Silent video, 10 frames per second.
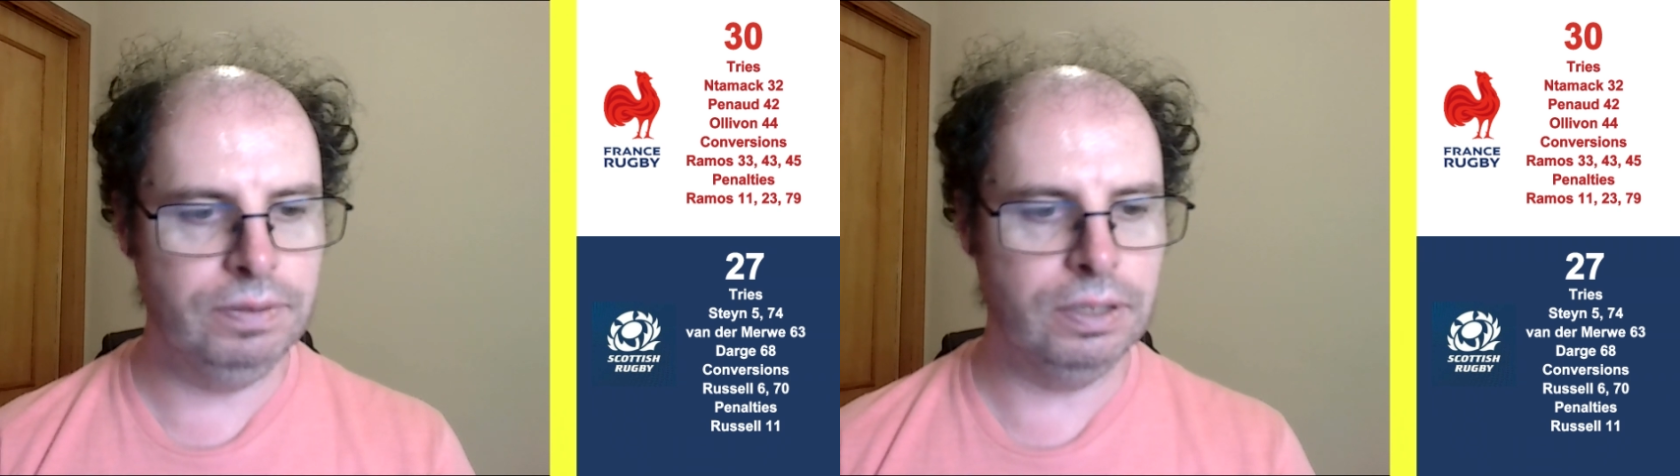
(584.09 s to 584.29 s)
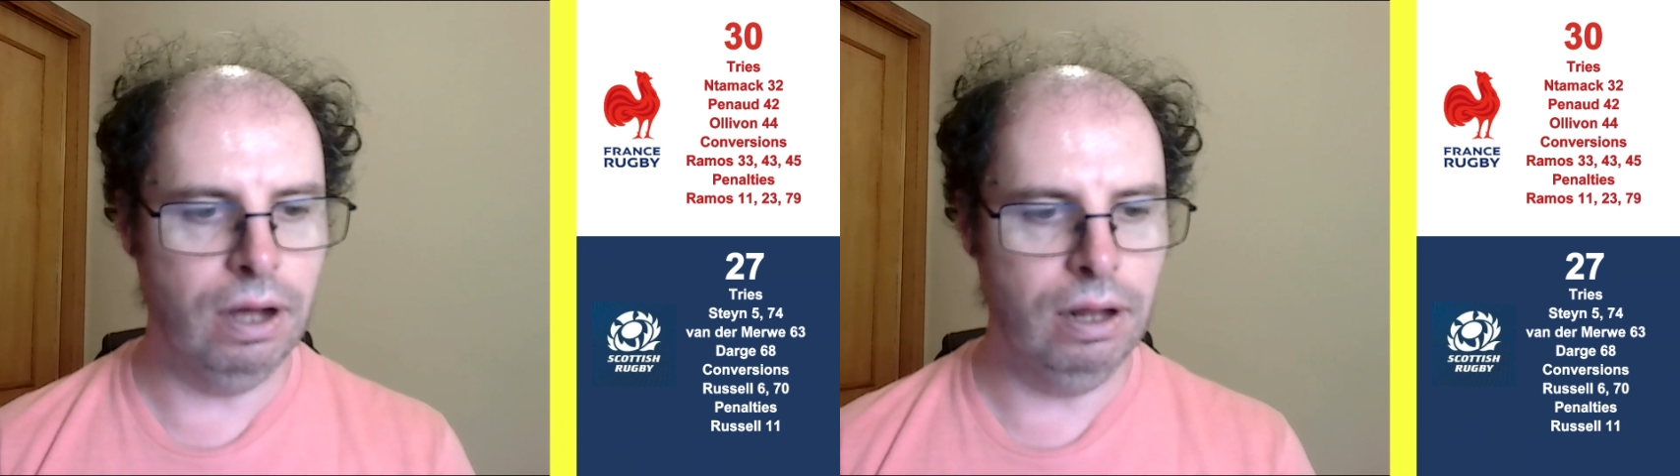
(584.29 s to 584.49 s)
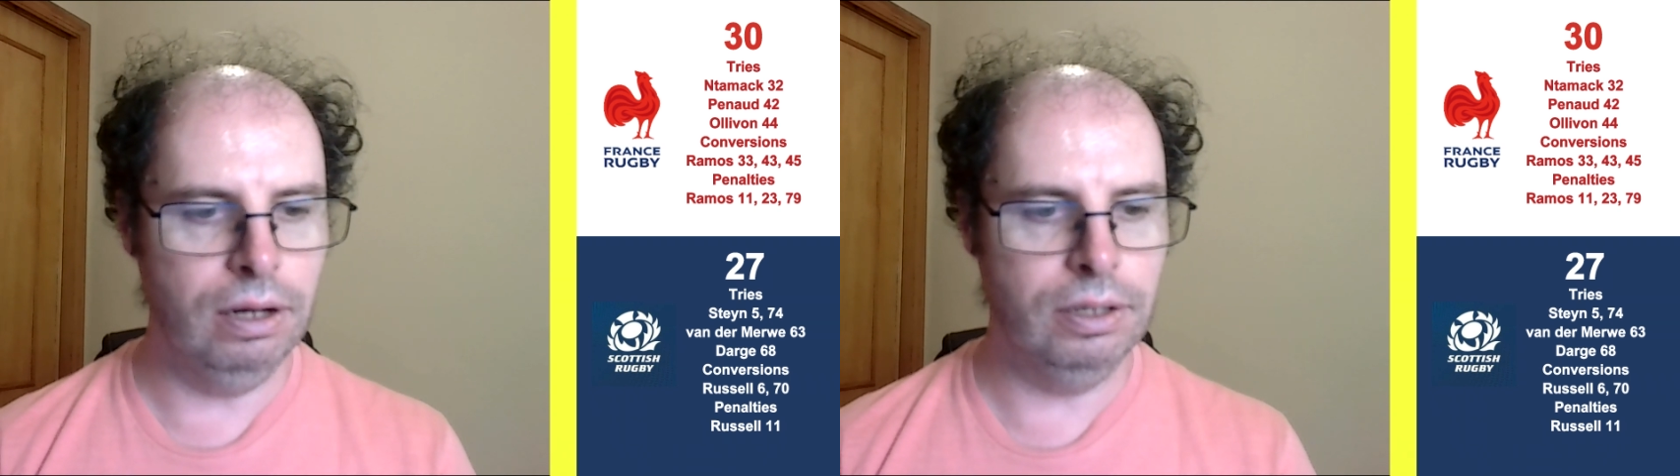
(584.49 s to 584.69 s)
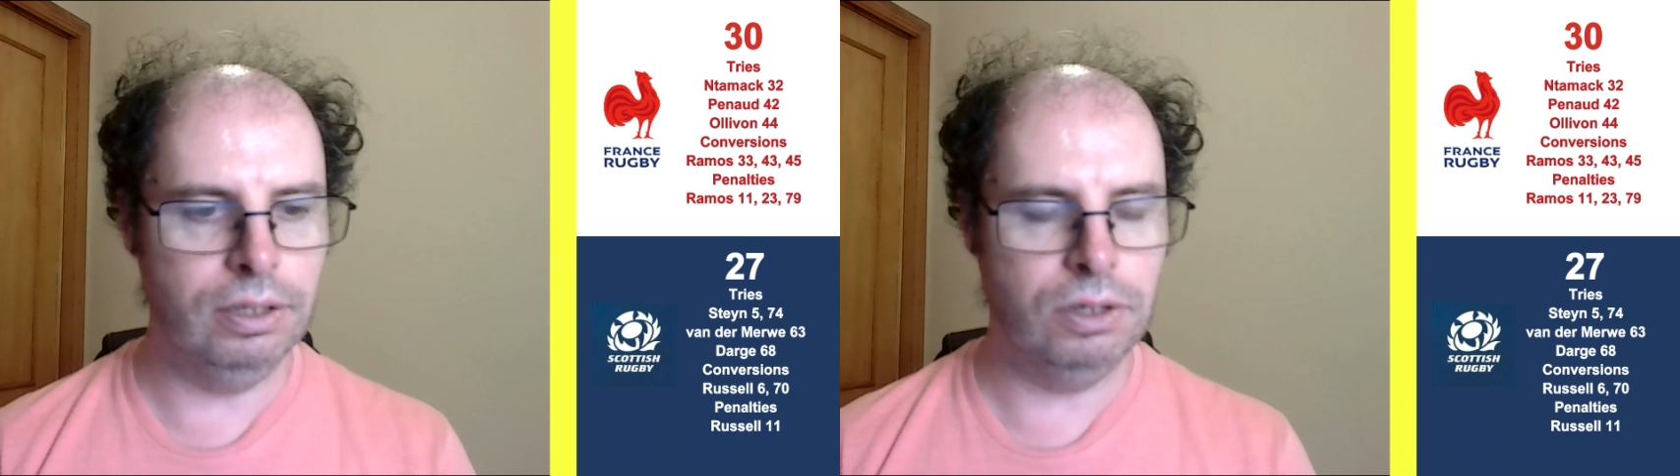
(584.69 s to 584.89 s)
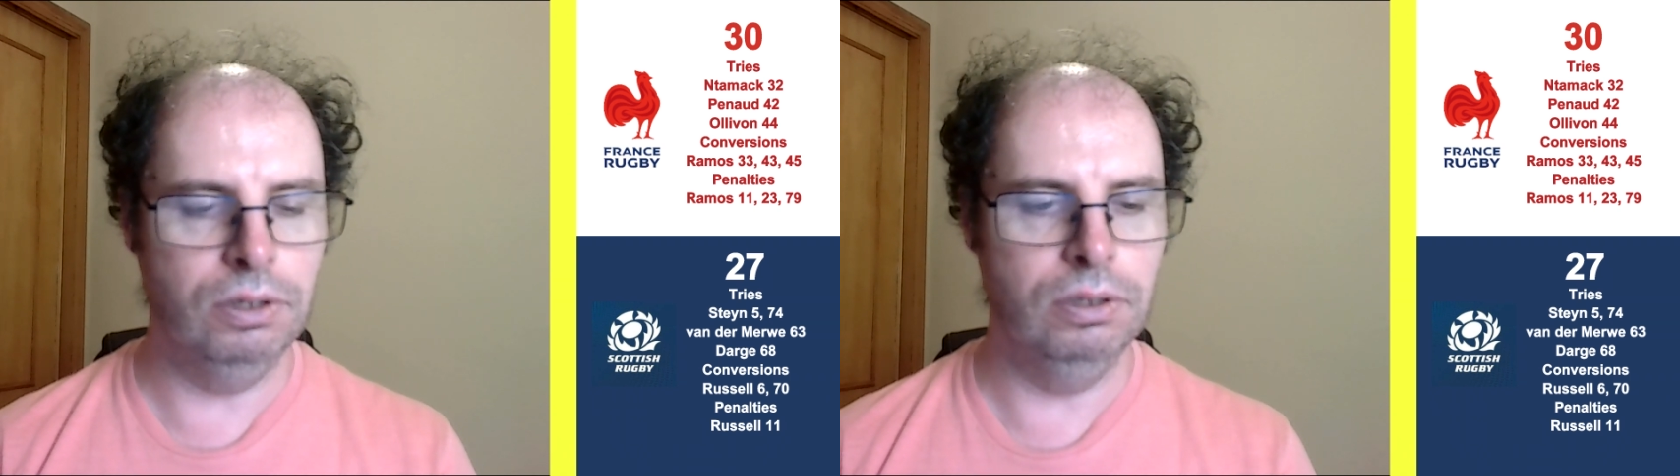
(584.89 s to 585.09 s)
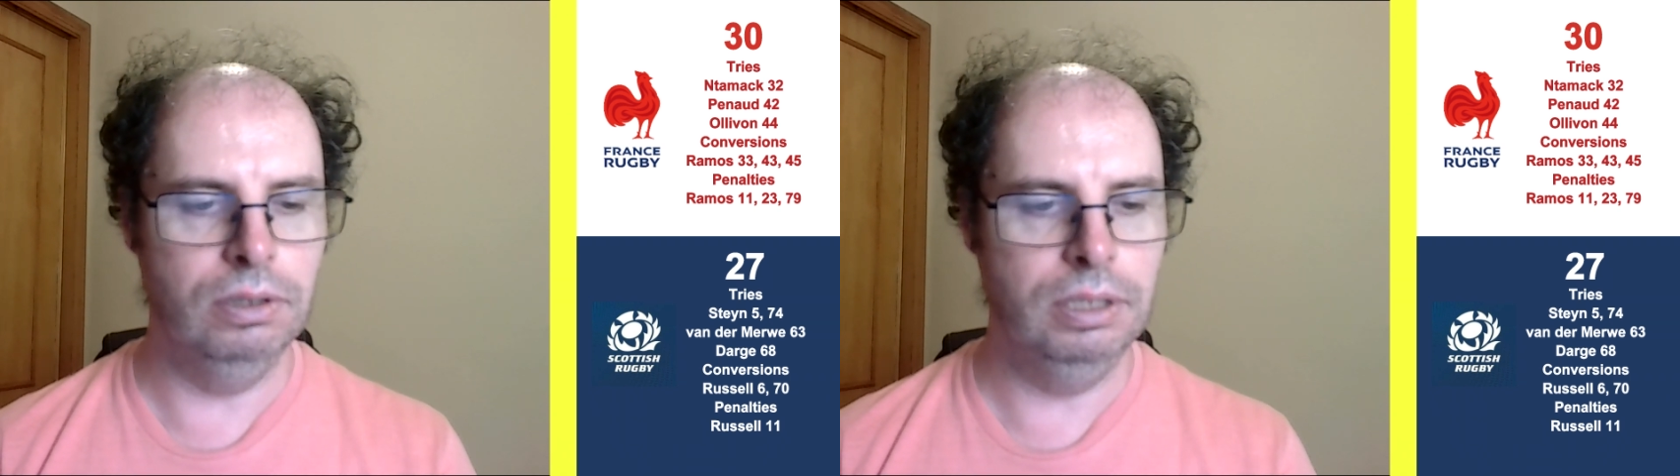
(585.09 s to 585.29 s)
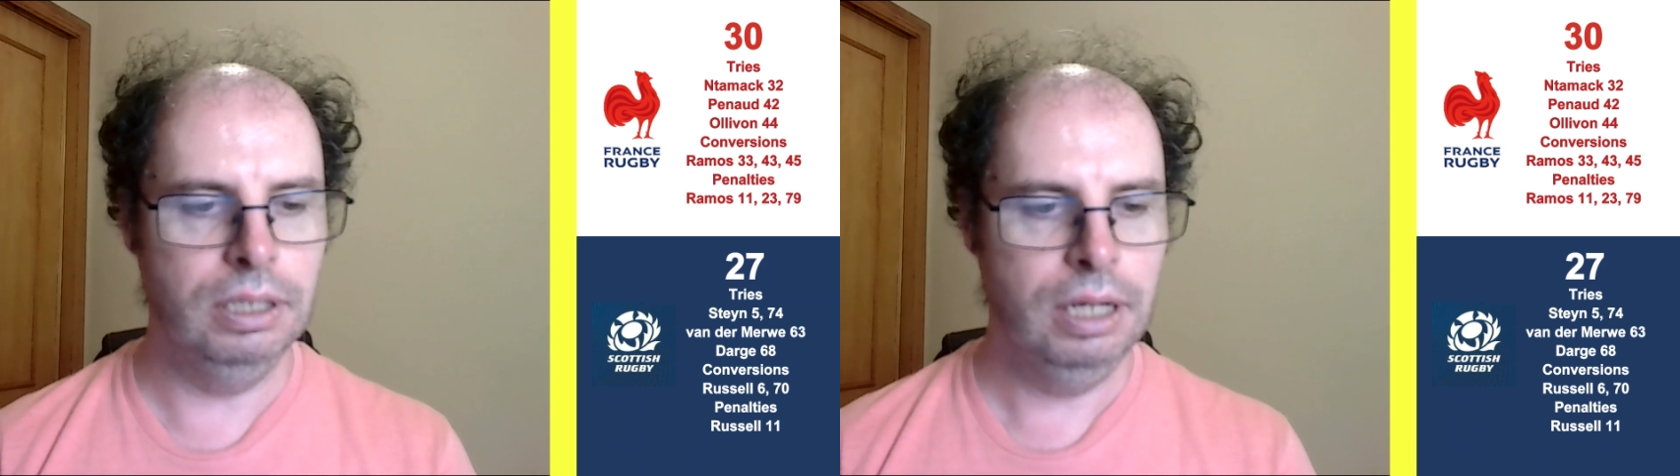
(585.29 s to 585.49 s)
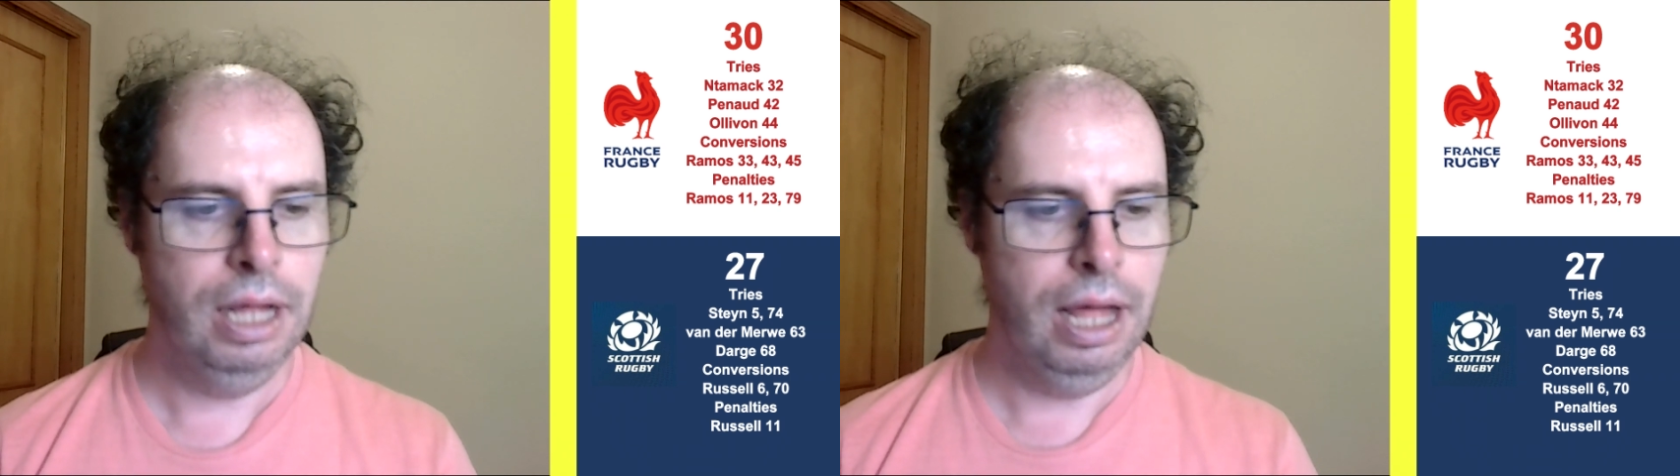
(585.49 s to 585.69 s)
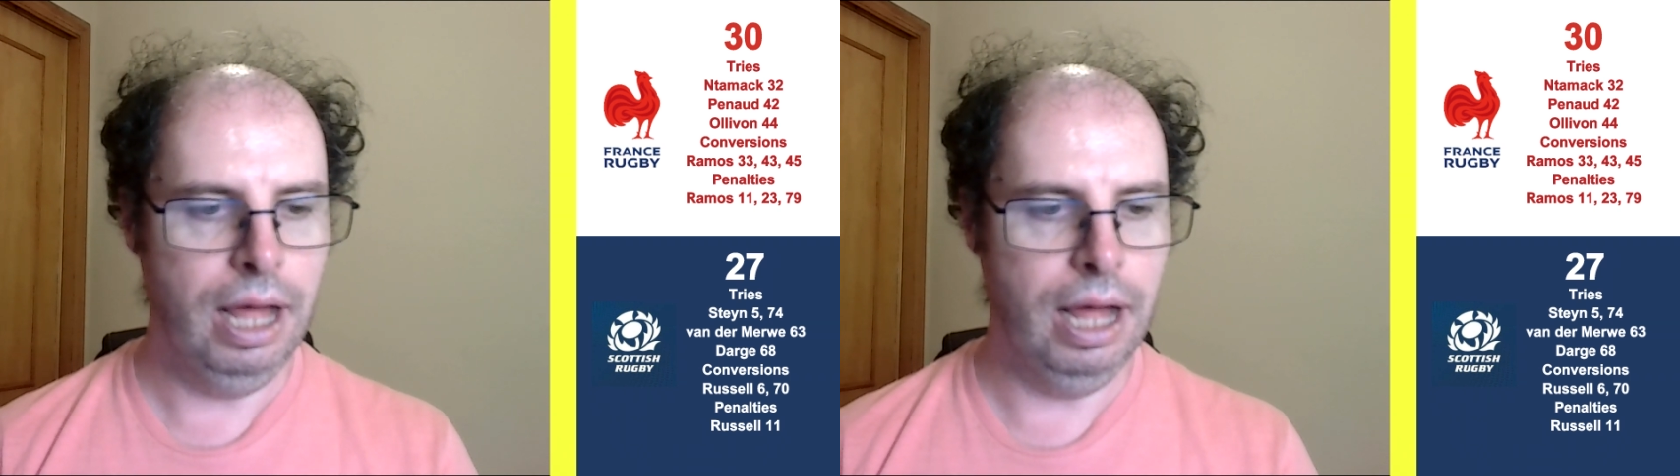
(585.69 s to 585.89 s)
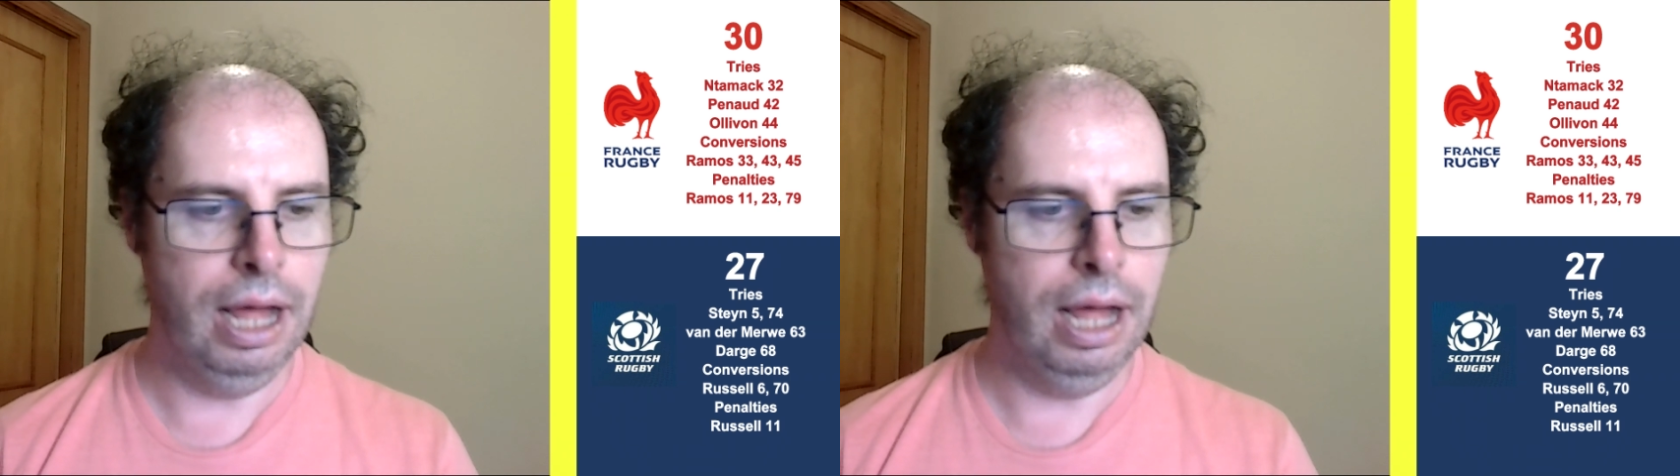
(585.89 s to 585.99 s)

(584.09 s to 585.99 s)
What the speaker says: you know, if Scotland could